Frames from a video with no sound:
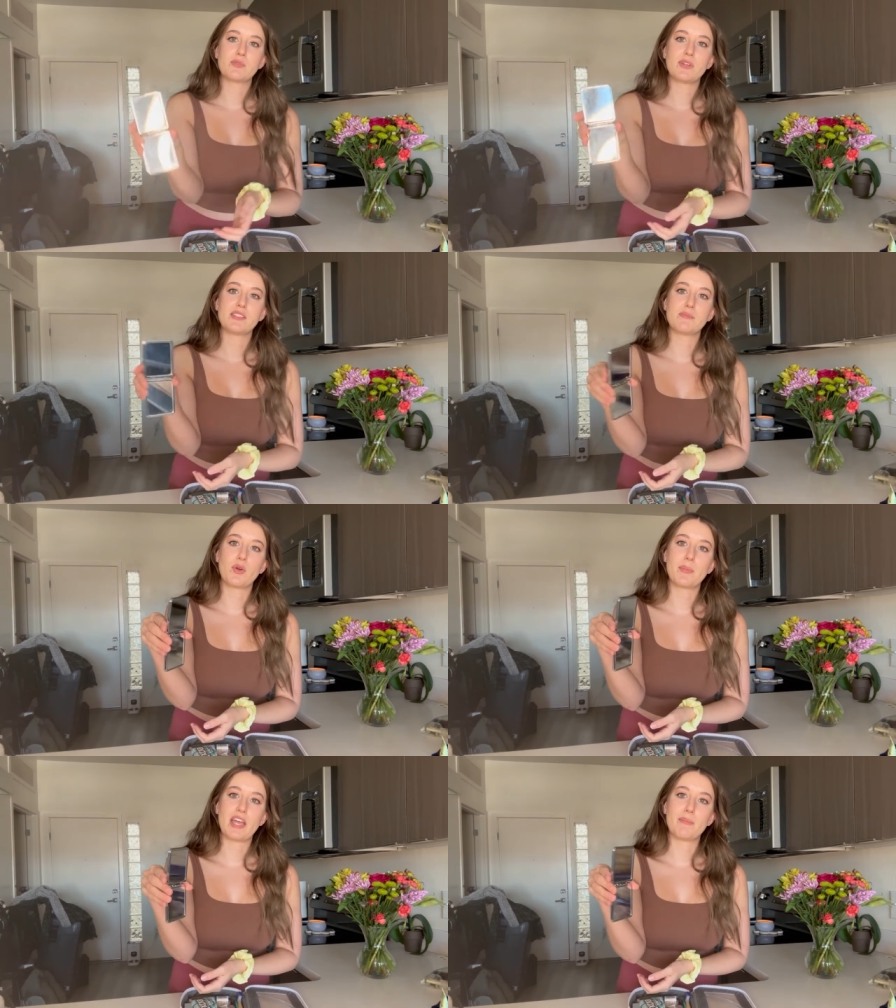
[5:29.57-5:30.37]
one's
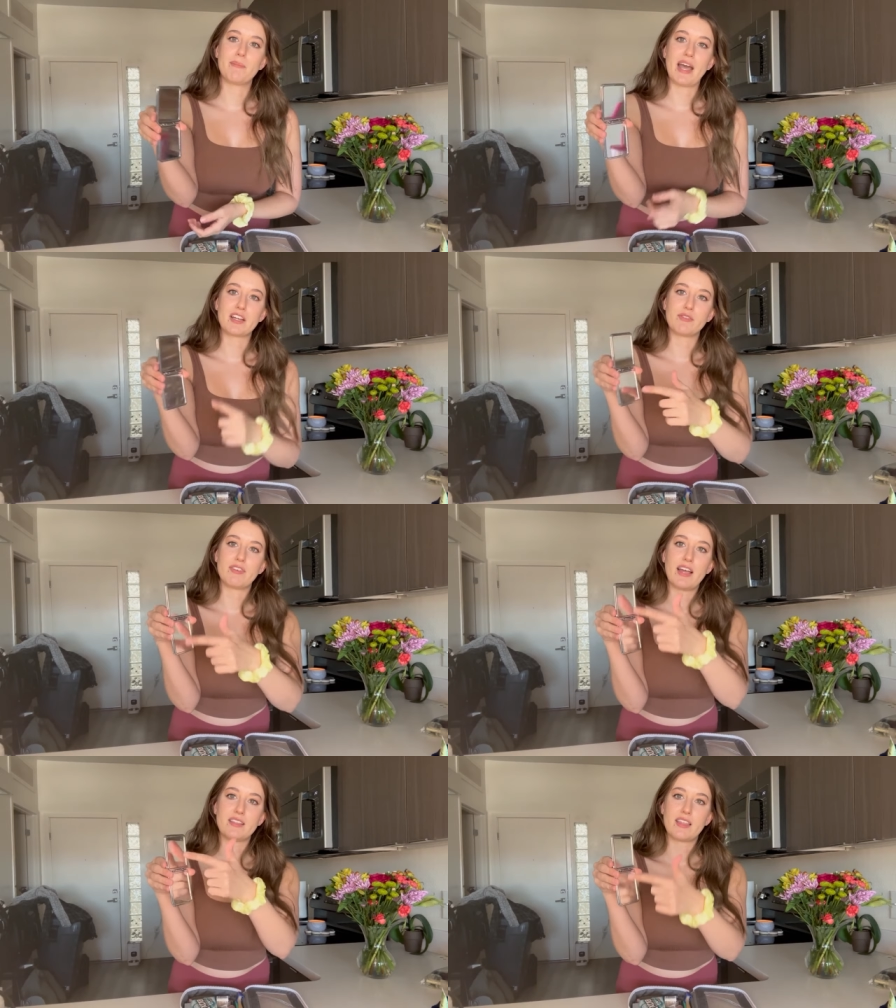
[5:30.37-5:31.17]
more
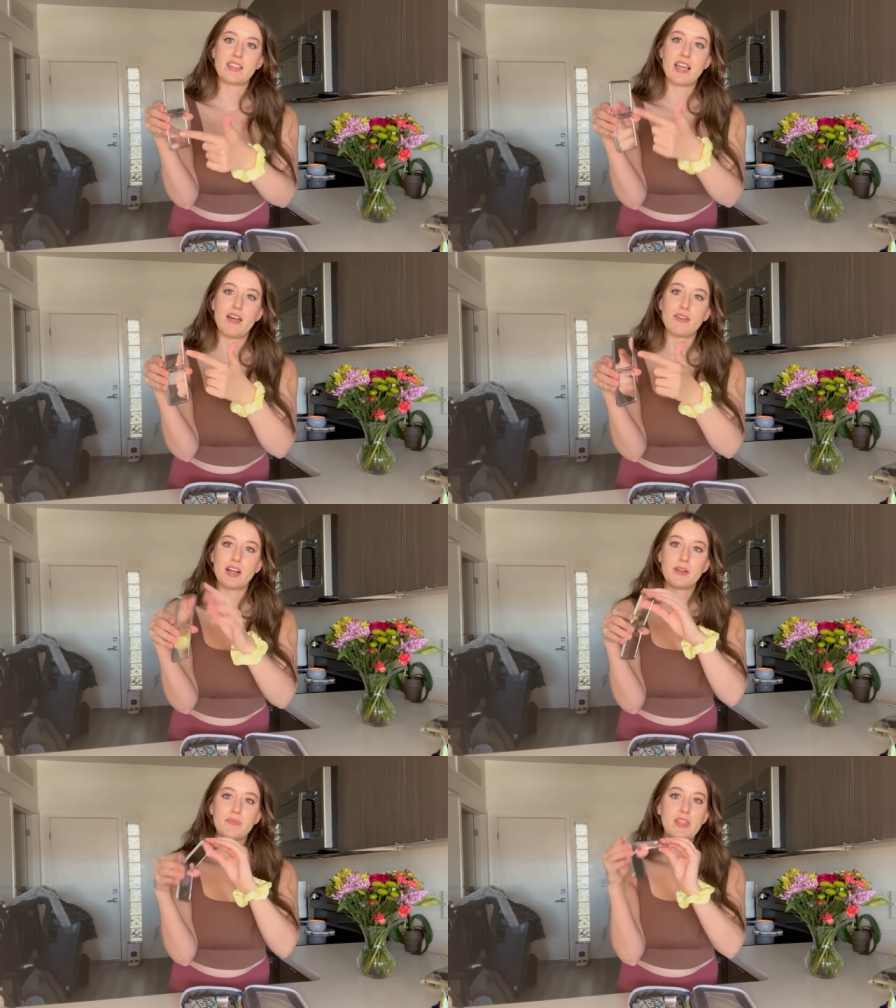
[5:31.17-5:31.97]
magnifying than the
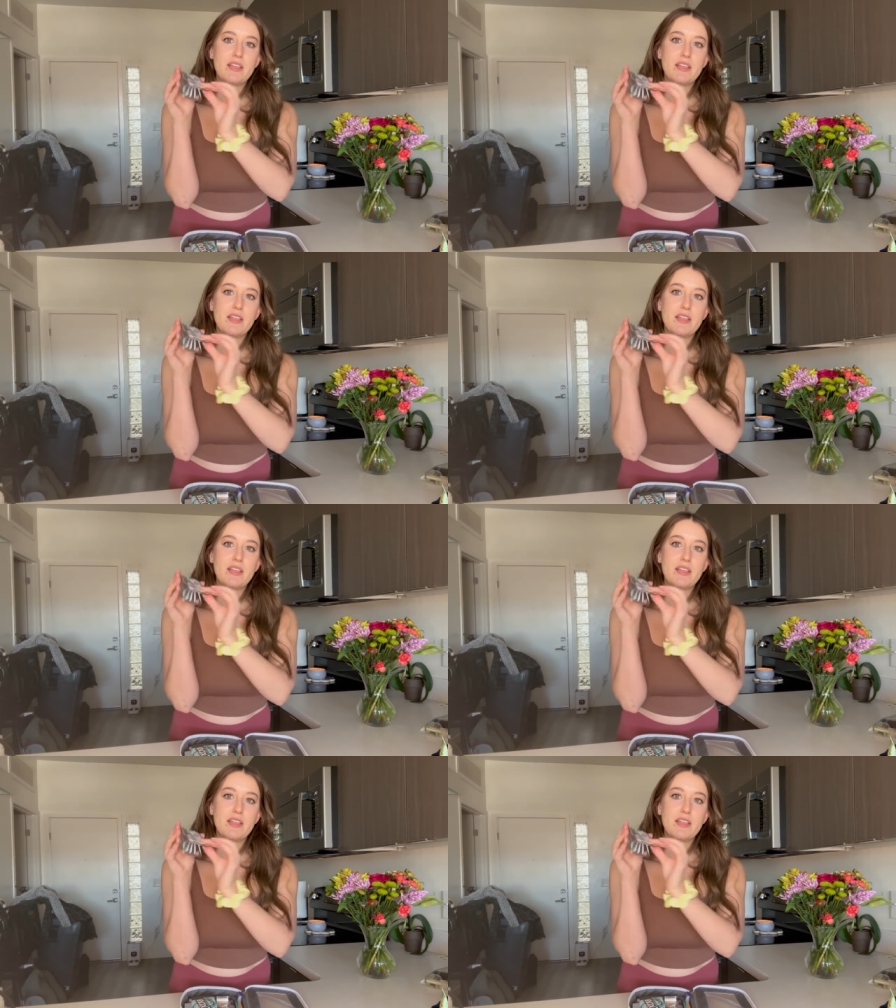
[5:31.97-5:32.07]
other.